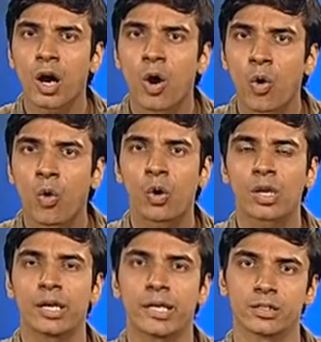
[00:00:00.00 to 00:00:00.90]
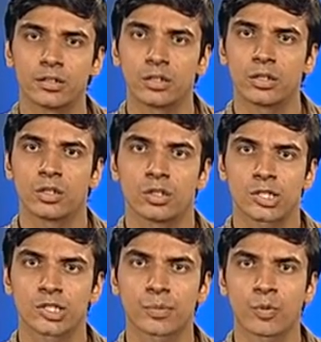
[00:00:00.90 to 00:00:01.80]
a whole layer,
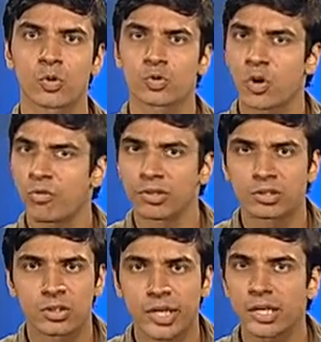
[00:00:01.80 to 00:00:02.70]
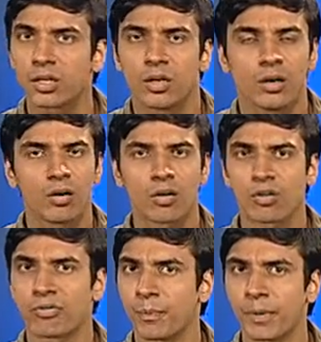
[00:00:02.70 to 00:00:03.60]
say suppose of a thread or
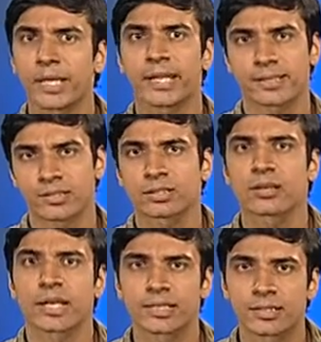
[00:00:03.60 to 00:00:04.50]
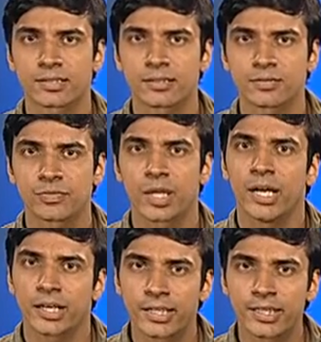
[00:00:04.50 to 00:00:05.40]
of a plane, etc. like this.
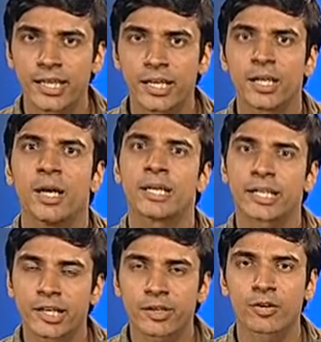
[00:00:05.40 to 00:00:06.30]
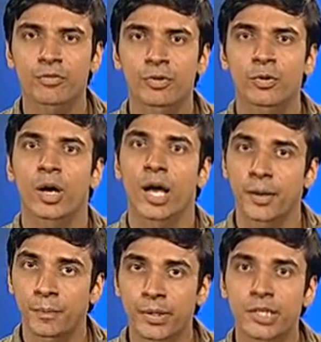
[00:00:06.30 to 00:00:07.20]
Till then, take care of you,
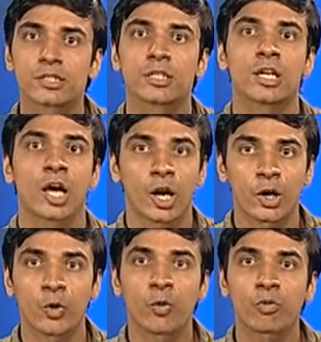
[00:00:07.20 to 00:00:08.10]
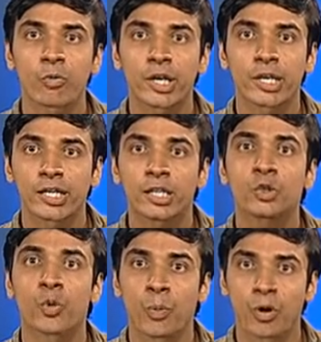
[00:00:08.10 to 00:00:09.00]
and please don't wait till
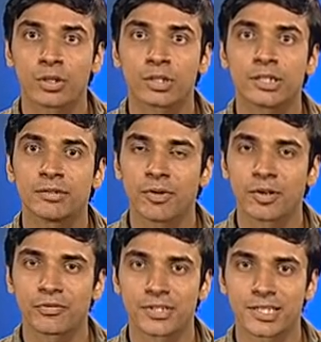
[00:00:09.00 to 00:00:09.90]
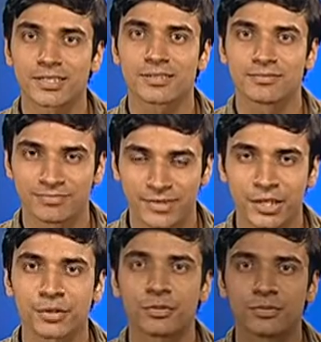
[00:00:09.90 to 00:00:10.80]
to ponder the world of physics. Thank you.